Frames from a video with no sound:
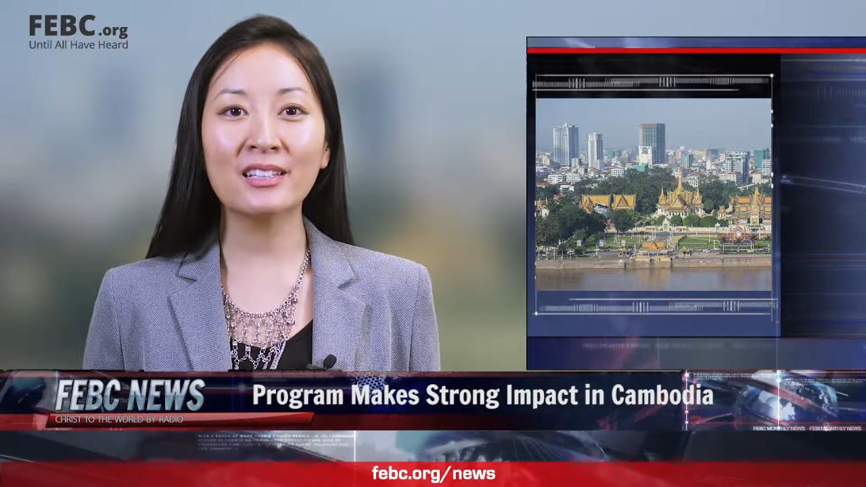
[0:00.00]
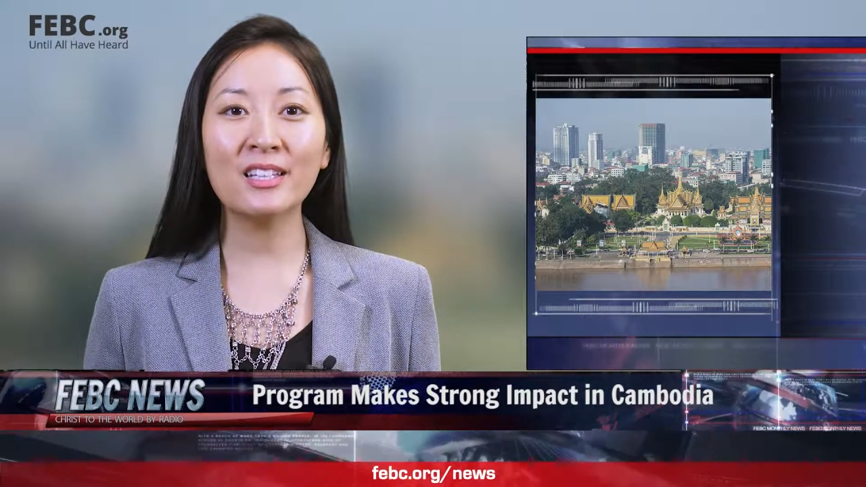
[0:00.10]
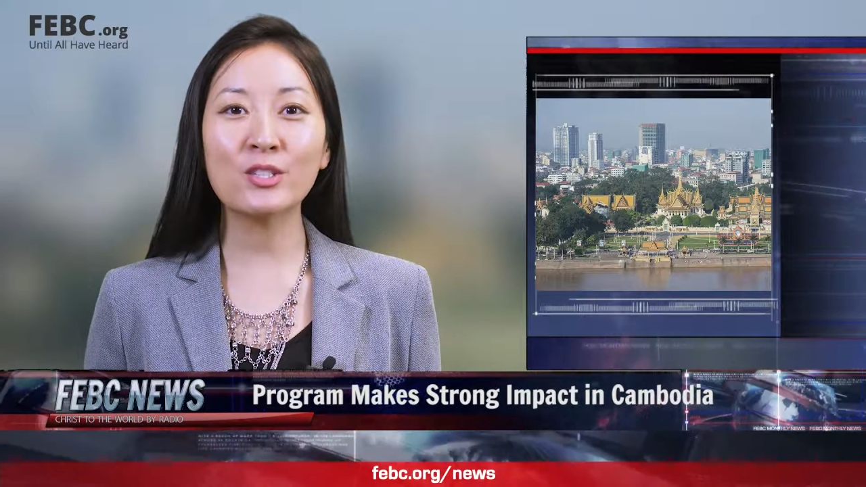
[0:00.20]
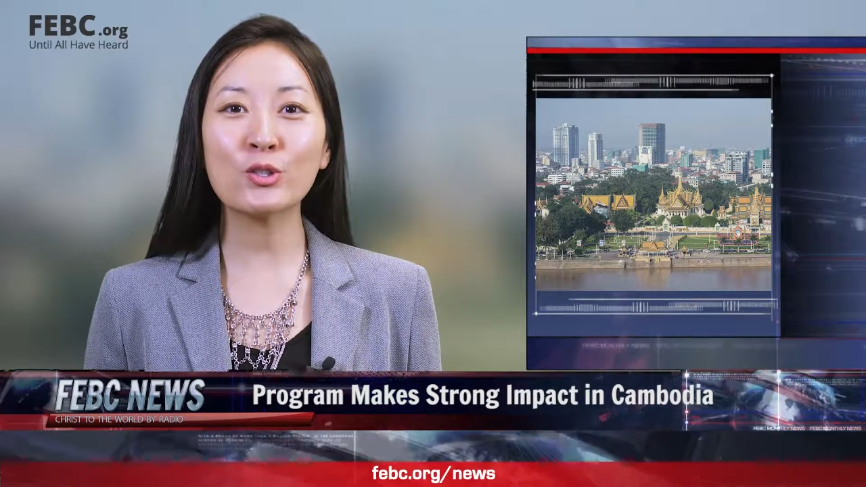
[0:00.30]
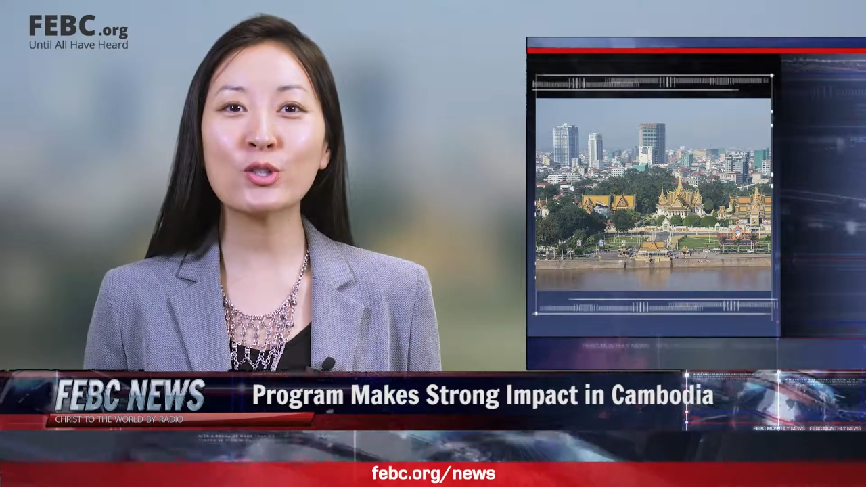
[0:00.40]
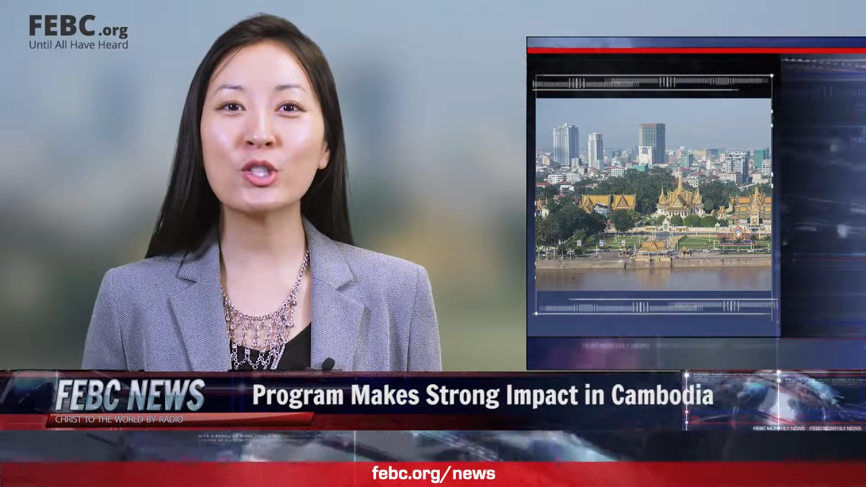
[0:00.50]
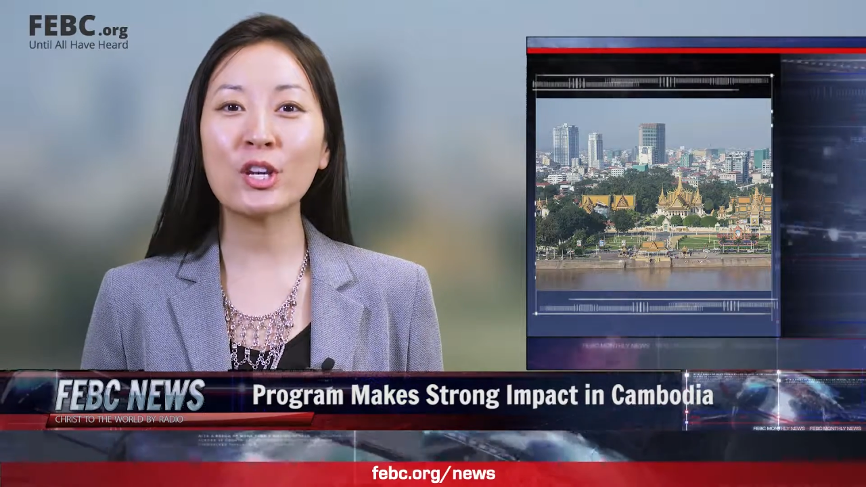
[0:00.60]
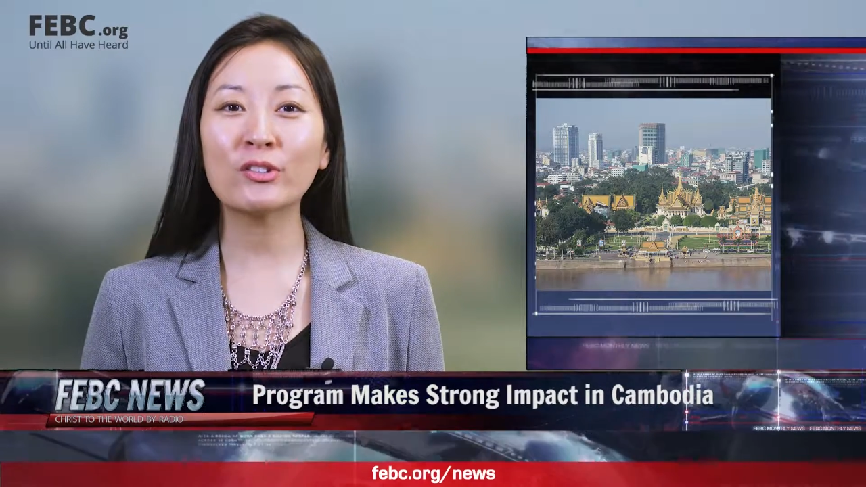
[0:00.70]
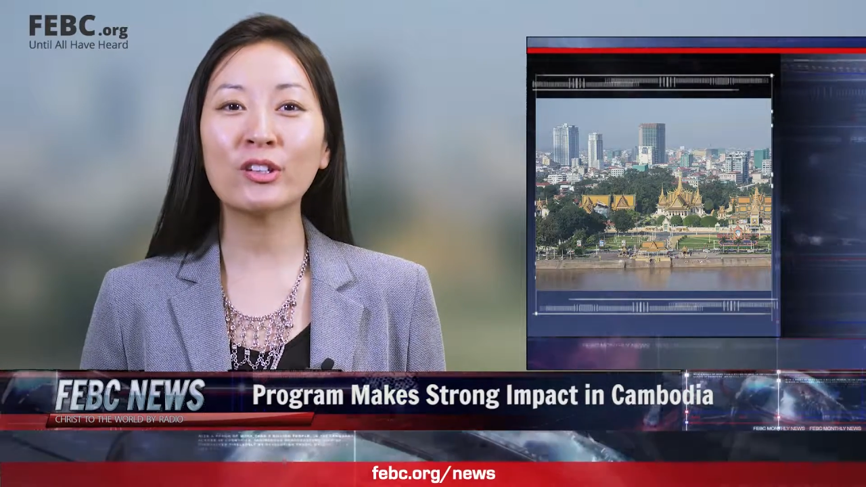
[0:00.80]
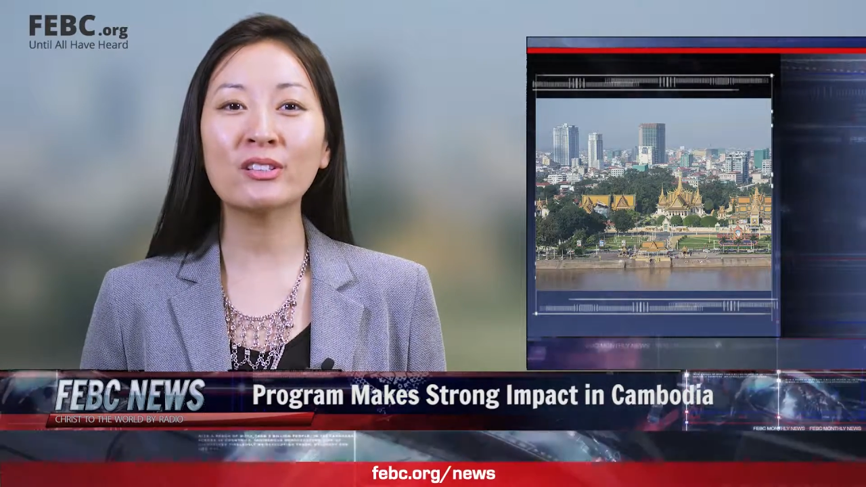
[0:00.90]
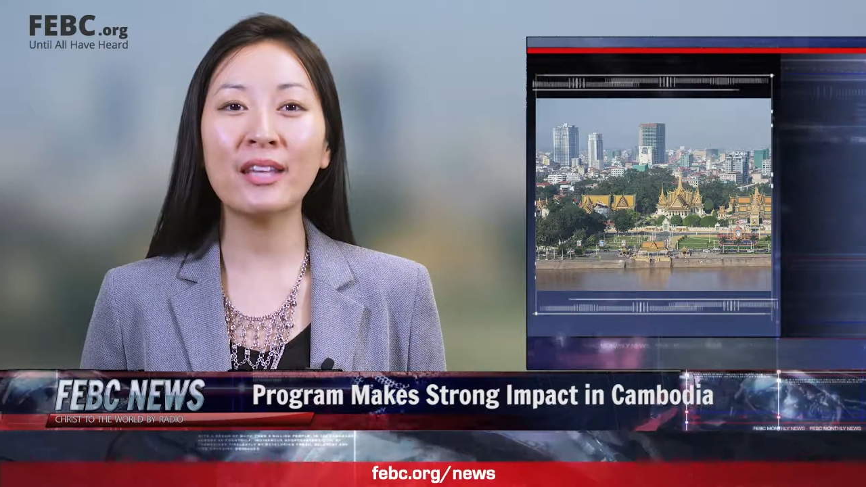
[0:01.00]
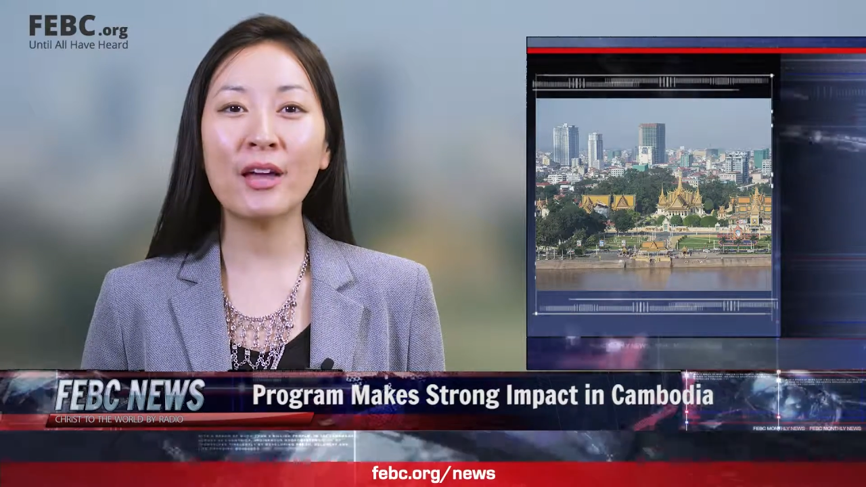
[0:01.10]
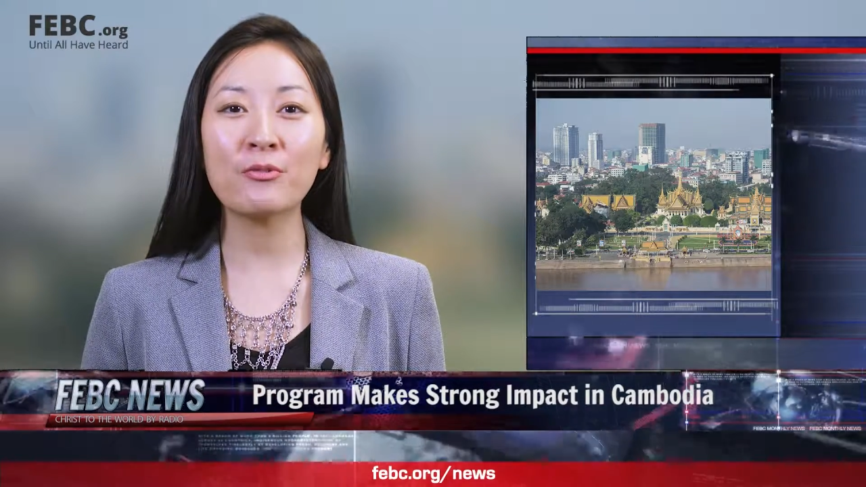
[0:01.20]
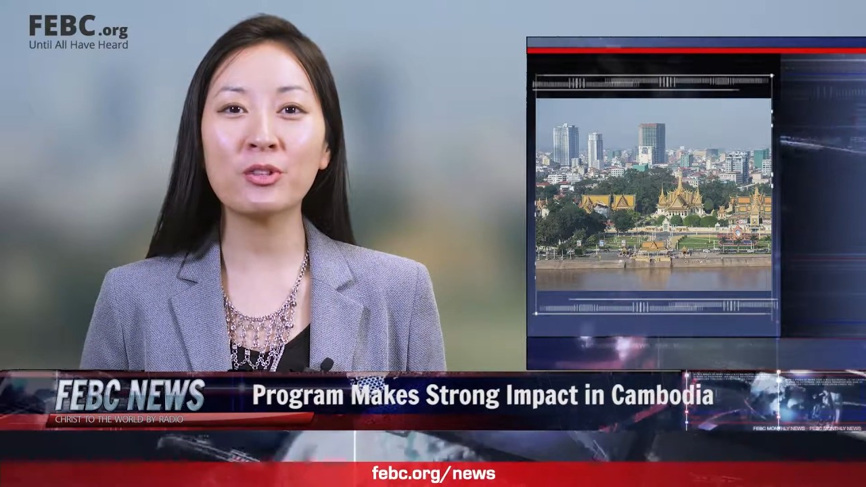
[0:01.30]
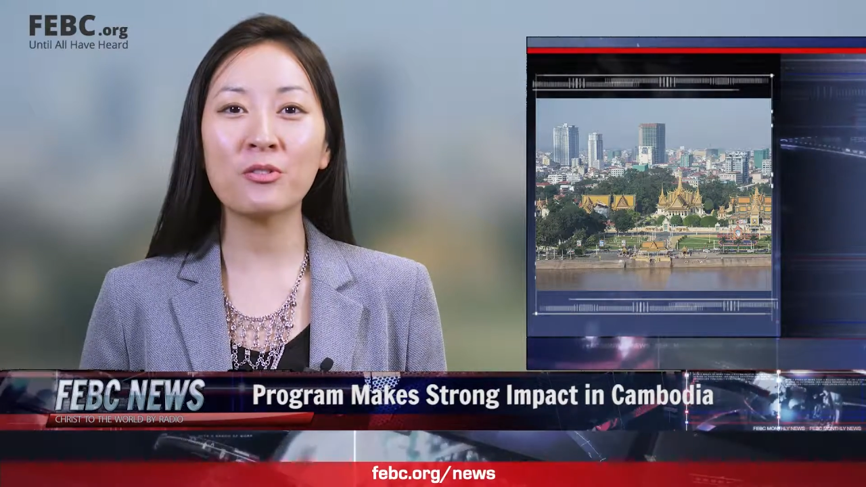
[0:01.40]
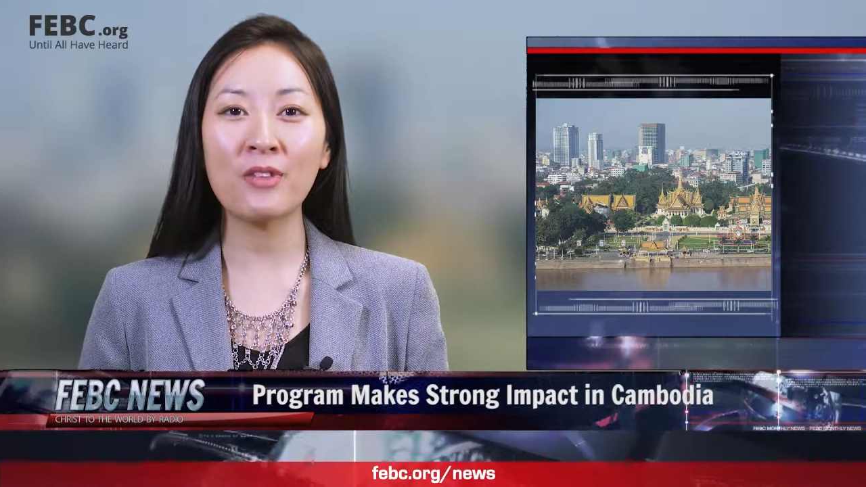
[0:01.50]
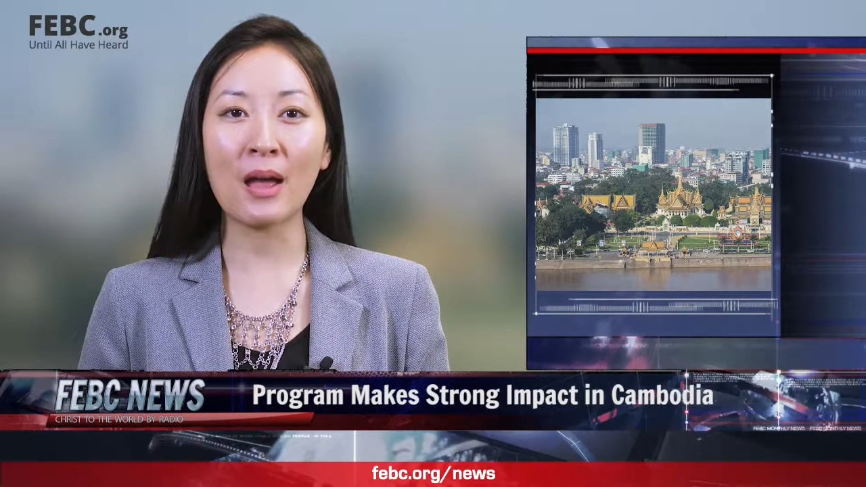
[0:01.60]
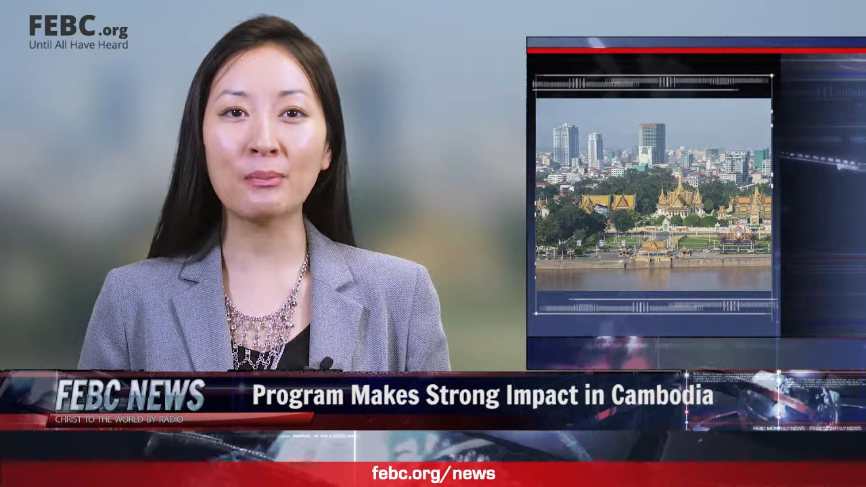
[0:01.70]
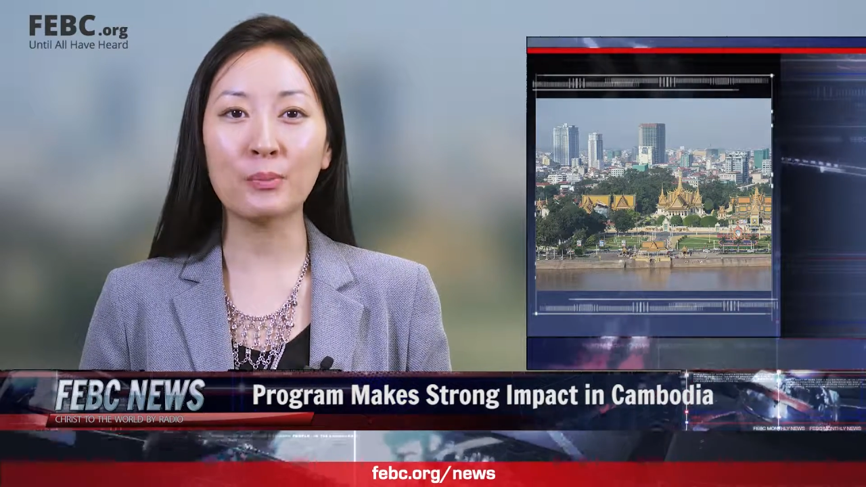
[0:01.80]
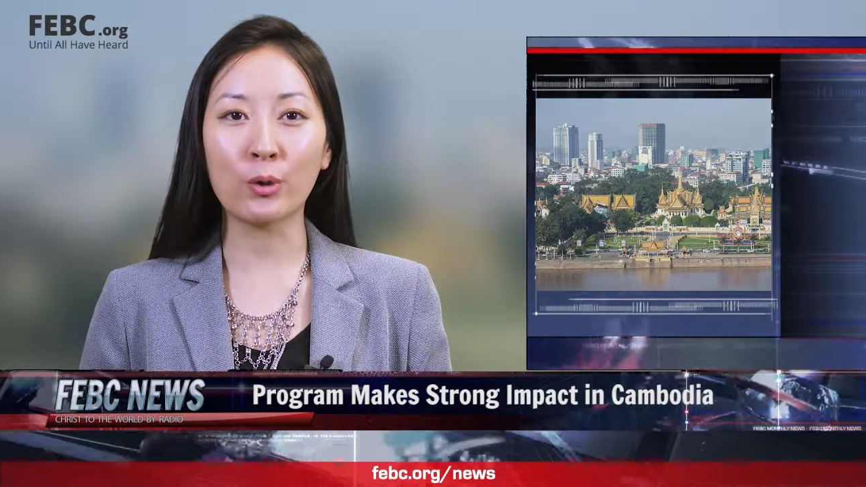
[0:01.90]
Listeners shared their love for the family